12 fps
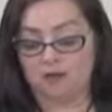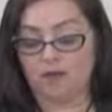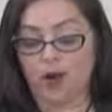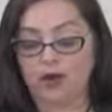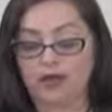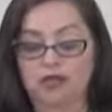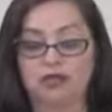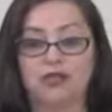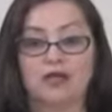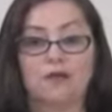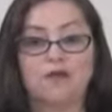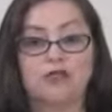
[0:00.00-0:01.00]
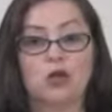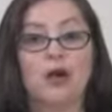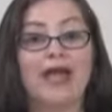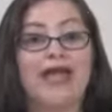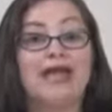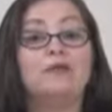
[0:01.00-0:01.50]
part to them. So
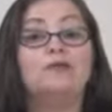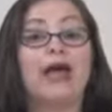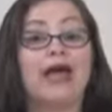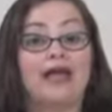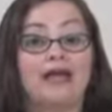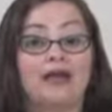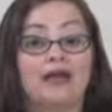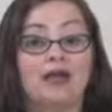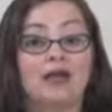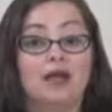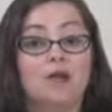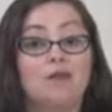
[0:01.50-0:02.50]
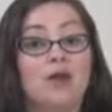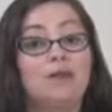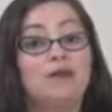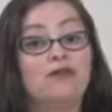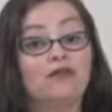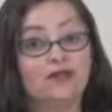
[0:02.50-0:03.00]
a handbag may
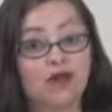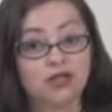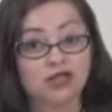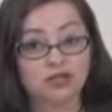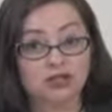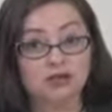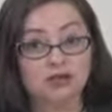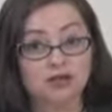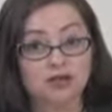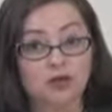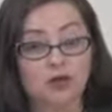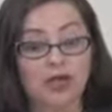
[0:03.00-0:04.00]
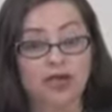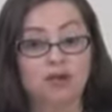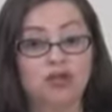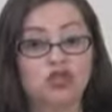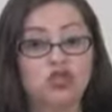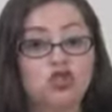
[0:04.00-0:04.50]
be functional, okay,
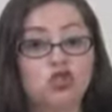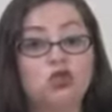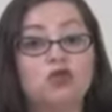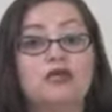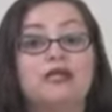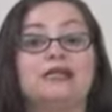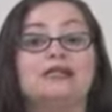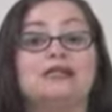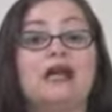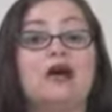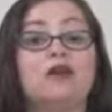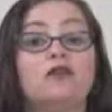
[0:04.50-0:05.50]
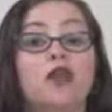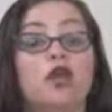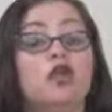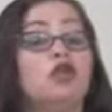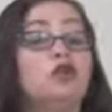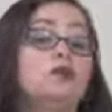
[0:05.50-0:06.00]
but the jewelry itself
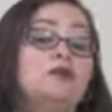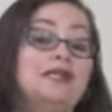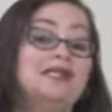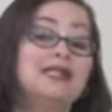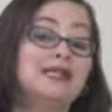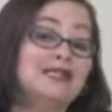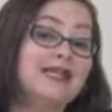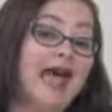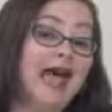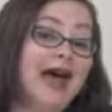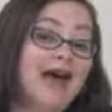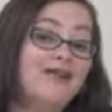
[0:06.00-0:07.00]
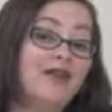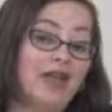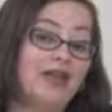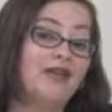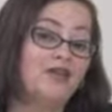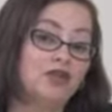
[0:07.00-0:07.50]
usually doesn't have
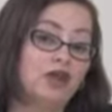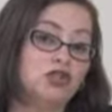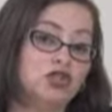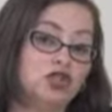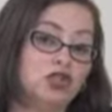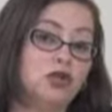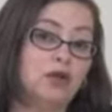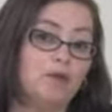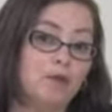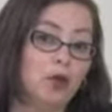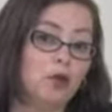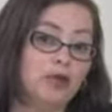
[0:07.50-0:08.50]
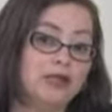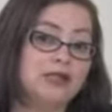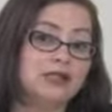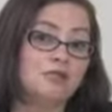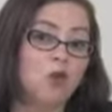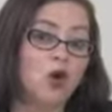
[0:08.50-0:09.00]
any functional component.
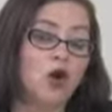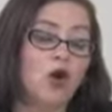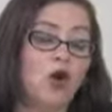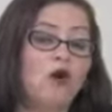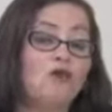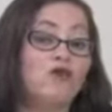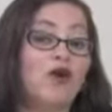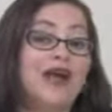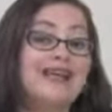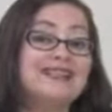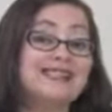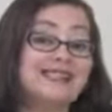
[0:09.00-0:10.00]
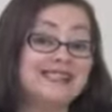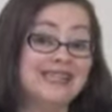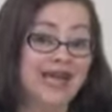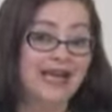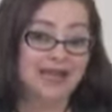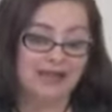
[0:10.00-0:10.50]
It's more for
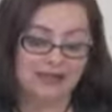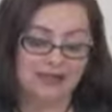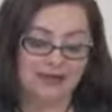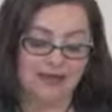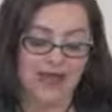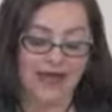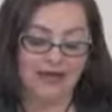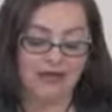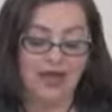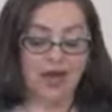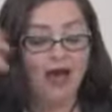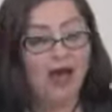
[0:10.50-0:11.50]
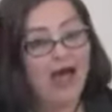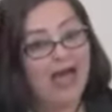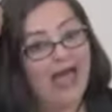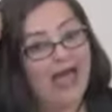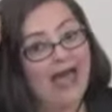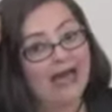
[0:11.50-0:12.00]
aesthetics in that. A
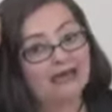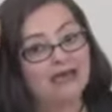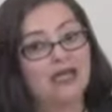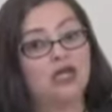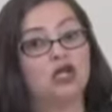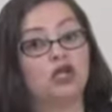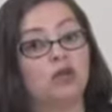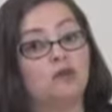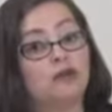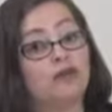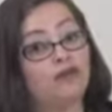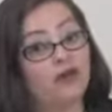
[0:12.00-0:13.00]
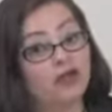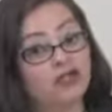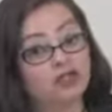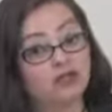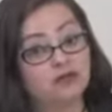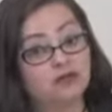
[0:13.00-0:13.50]
hat, it could be
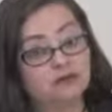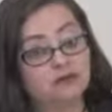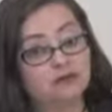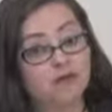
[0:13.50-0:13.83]
functional,